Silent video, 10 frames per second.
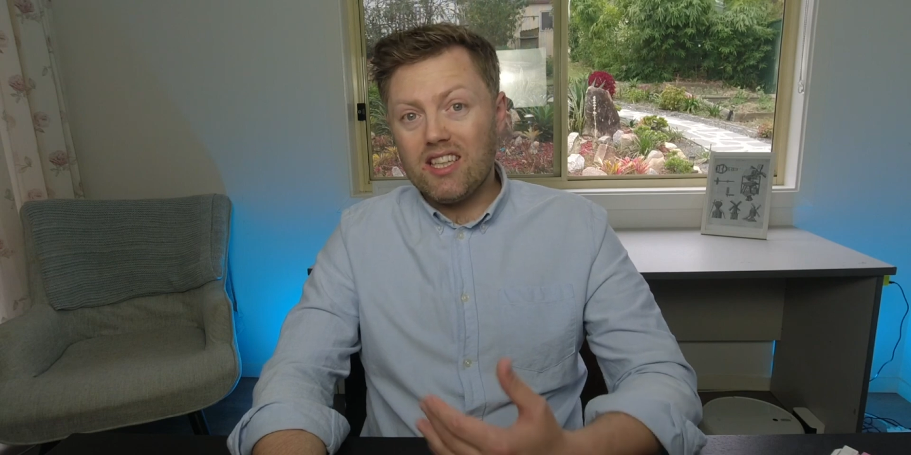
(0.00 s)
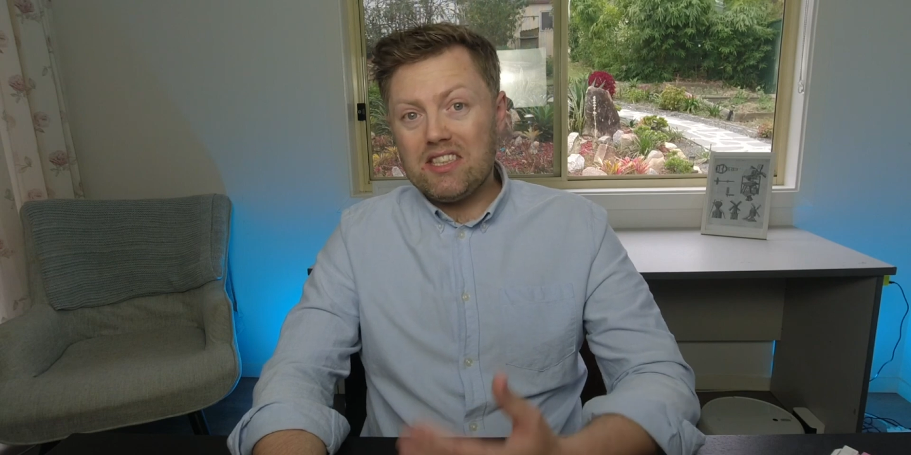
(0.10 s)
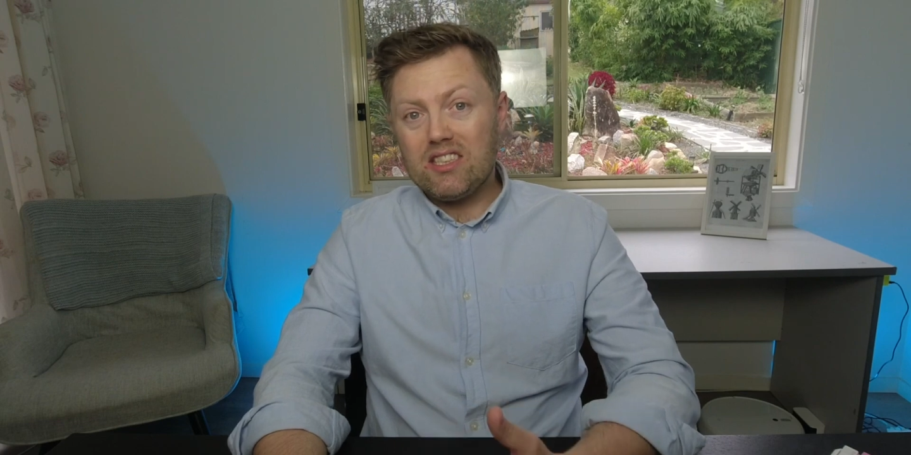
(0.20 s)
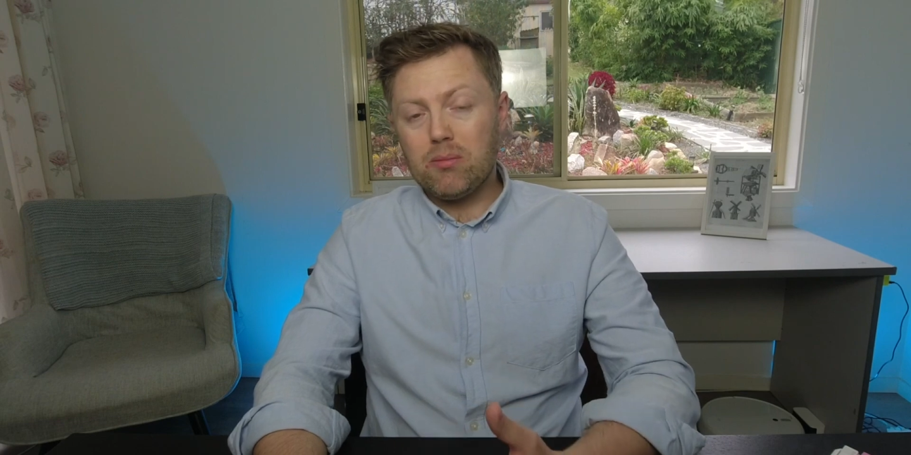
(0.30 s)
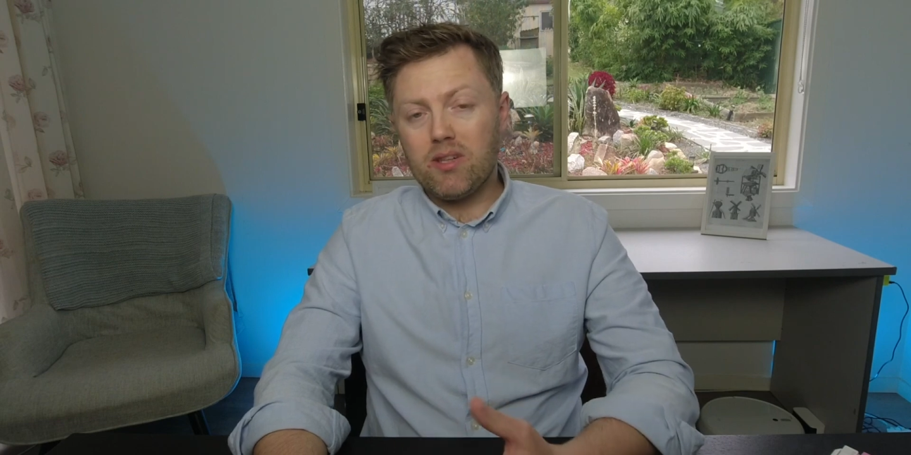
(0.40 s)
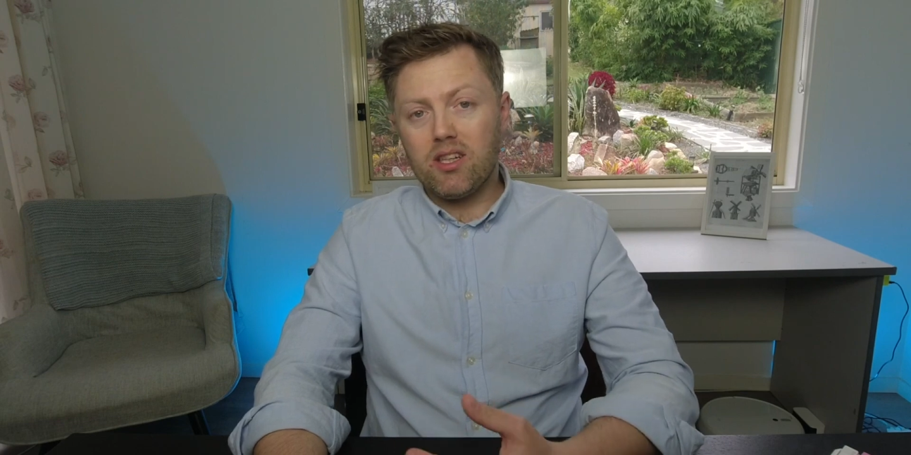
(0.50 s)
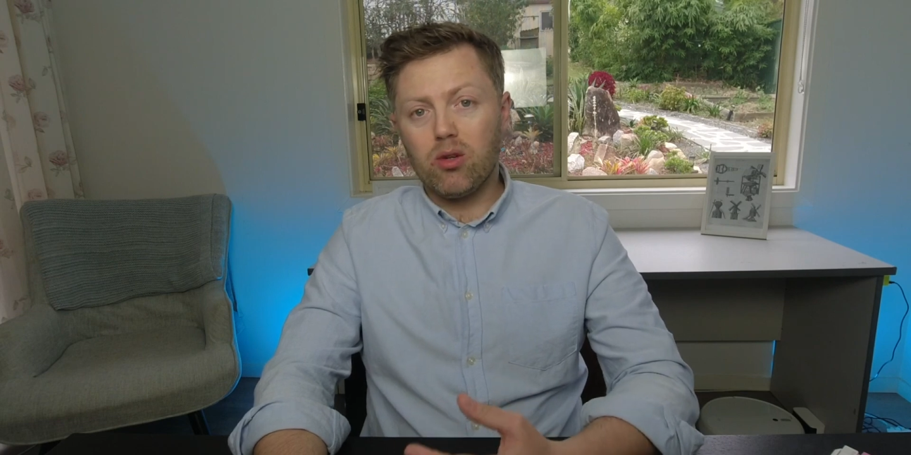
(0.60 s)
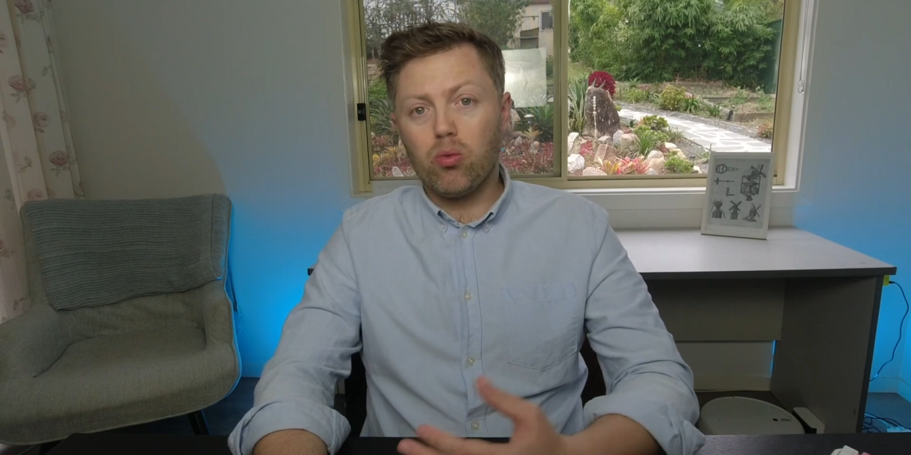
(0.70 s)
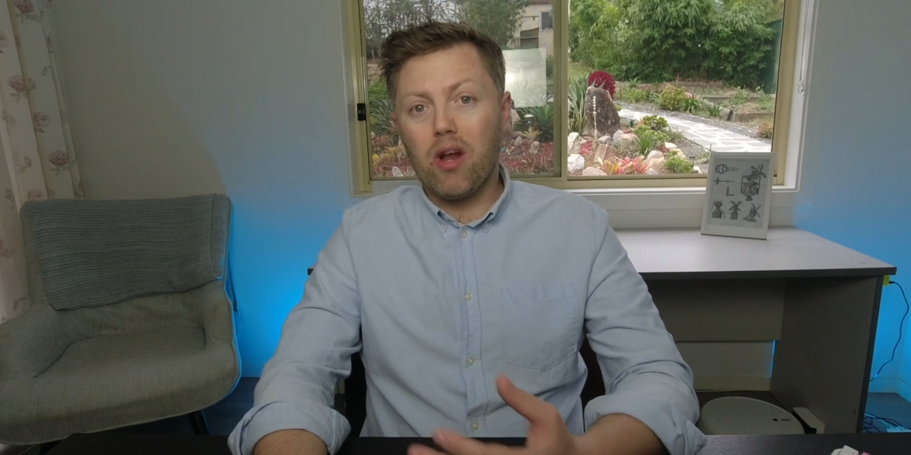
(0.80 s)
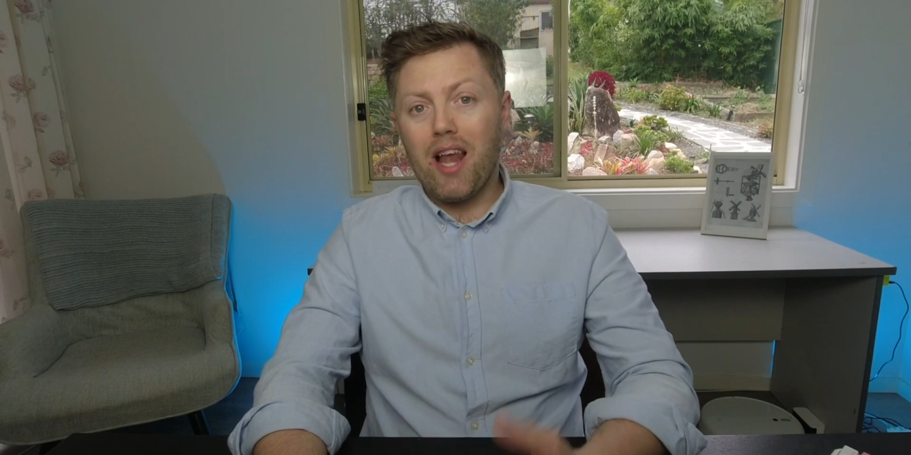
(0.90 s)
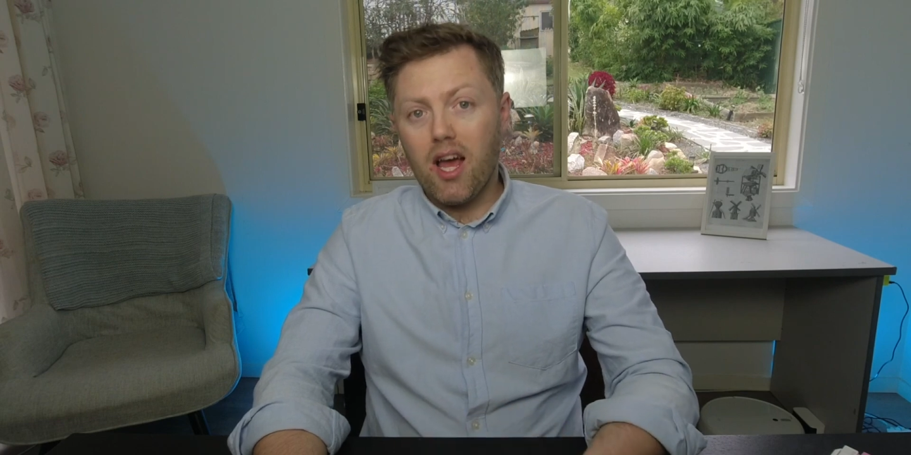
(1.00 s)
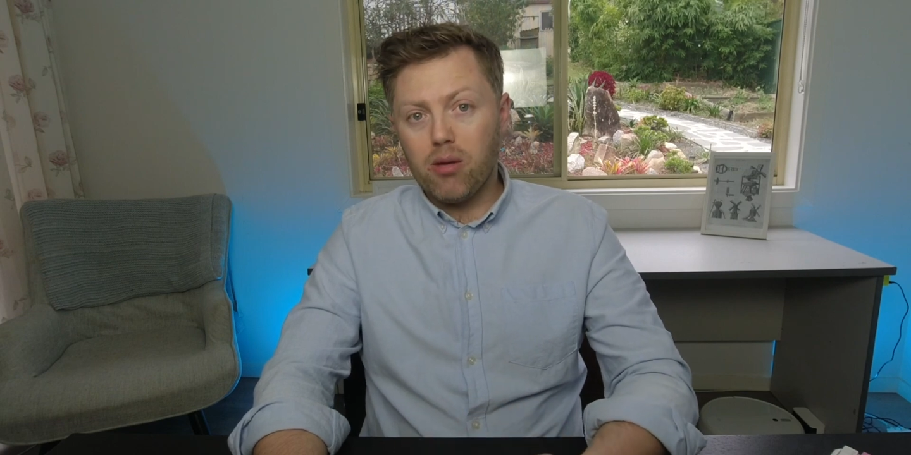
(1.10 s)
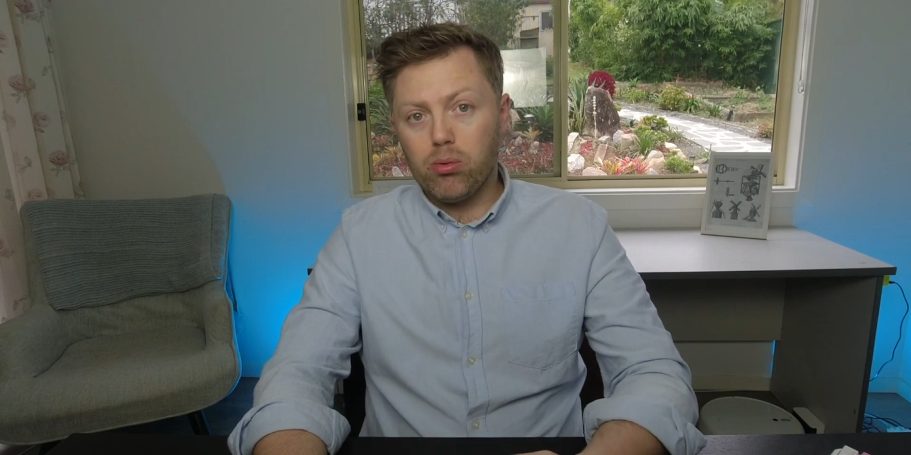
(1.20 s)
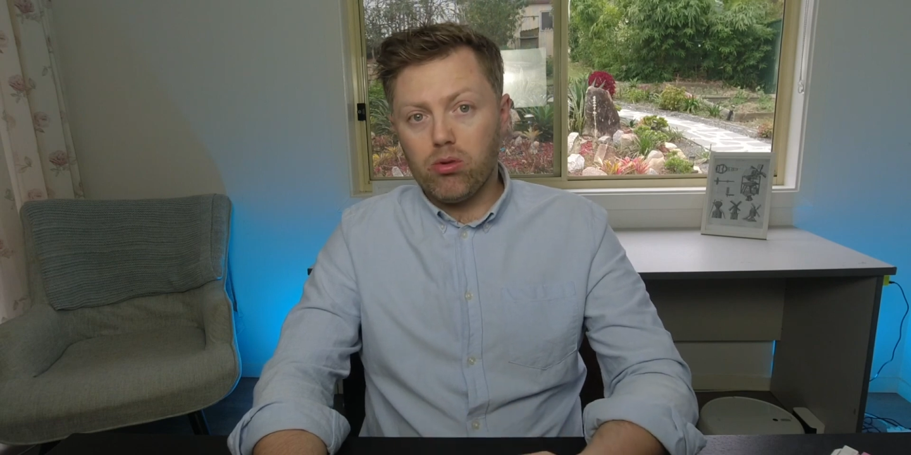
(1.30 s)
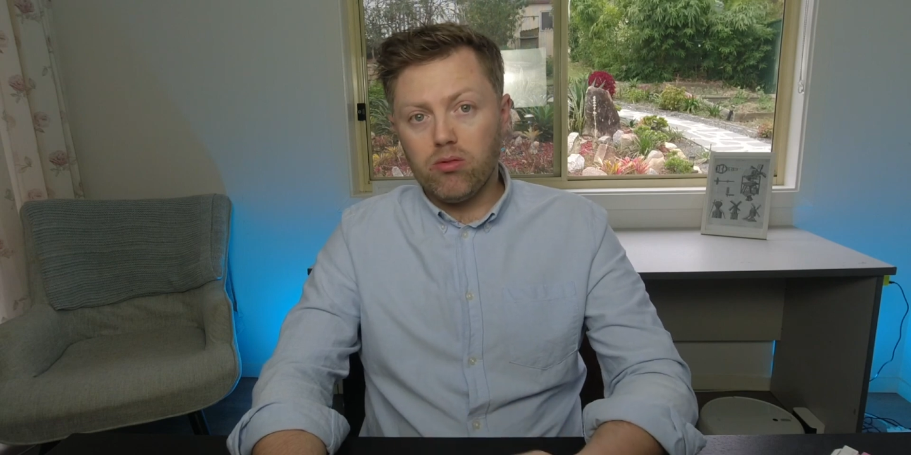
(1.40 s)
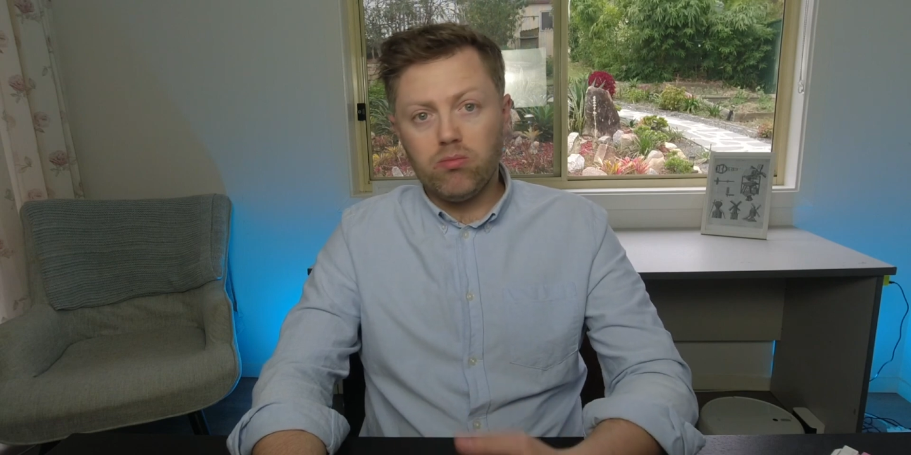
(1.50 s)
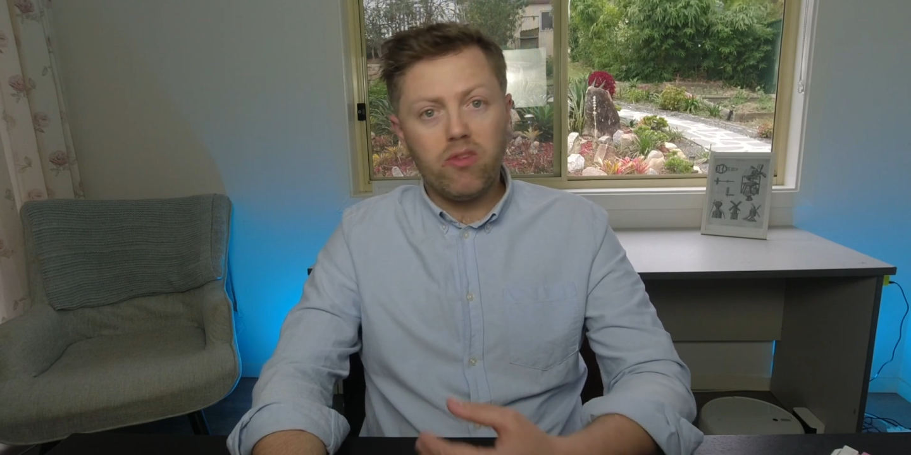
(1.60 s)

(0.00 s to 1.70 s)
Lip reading: it needs to be reliable,